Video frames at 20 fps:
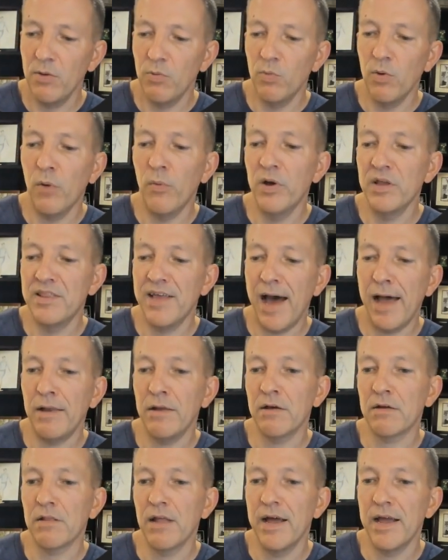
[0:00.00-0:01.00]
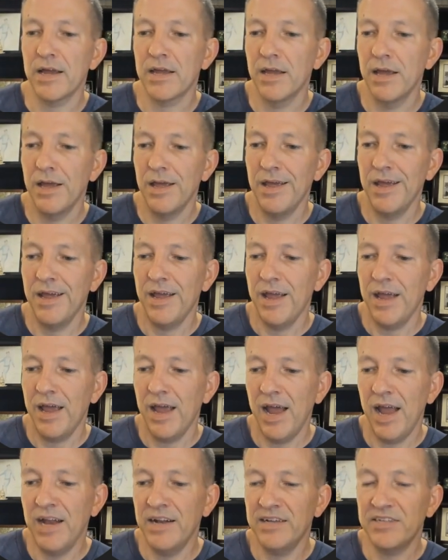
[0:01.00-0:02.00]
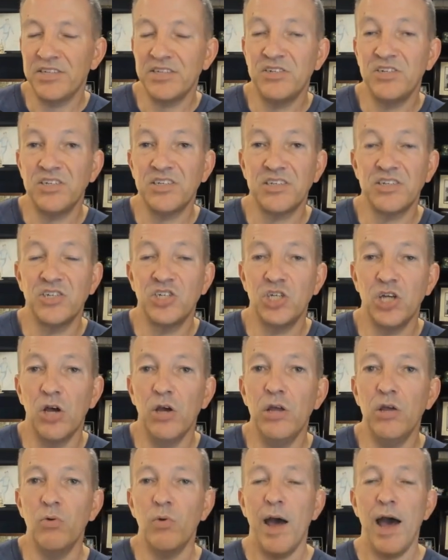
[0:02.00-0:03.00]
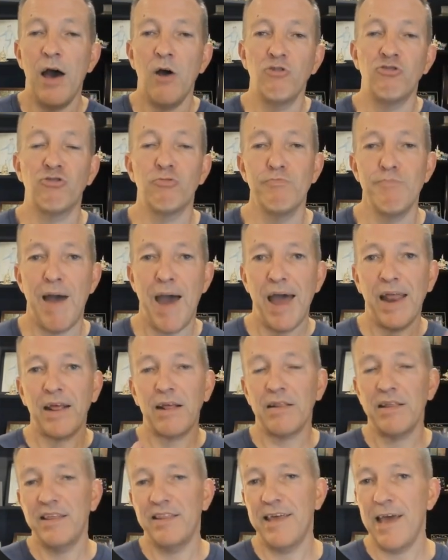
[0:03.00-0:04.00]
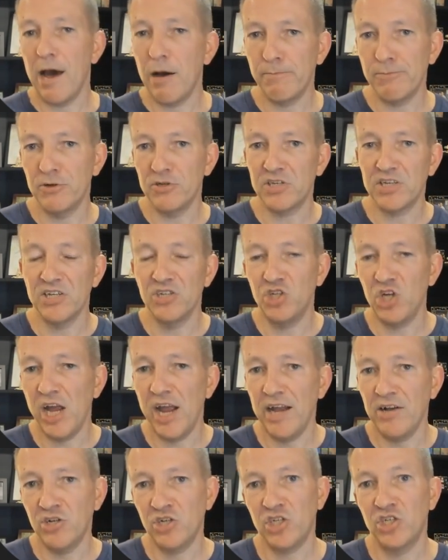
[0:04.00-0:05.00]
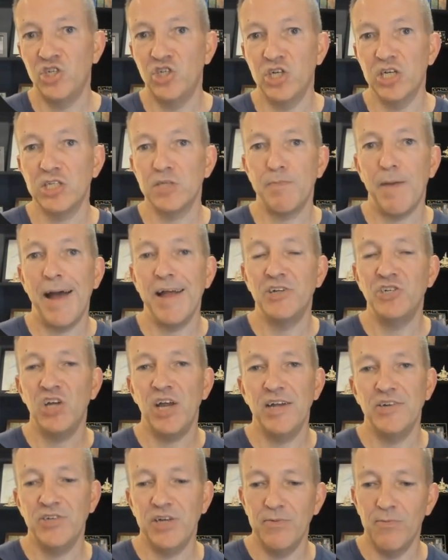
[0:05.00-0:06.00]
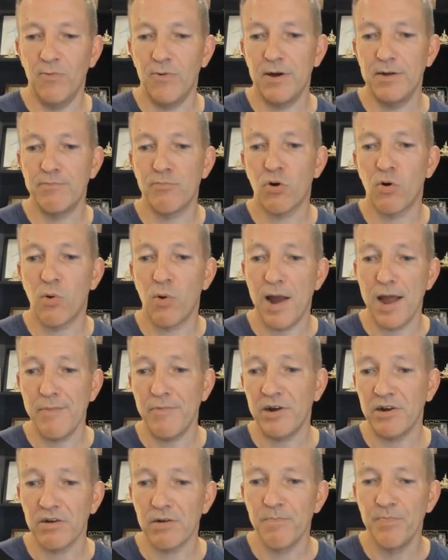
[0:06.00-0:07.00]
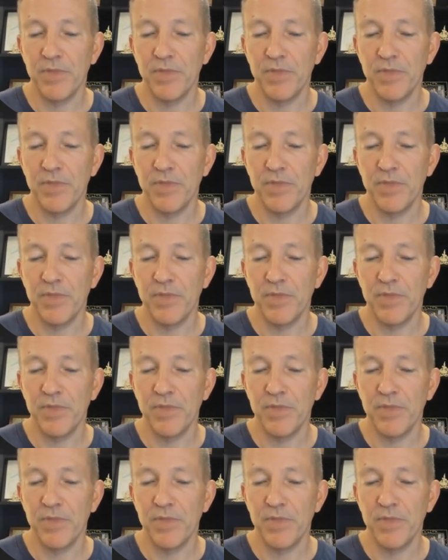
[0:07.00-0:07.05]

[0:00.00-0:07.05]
What would that look like? And this is just to show you how dramatically the outputs can change just by changing one parameter.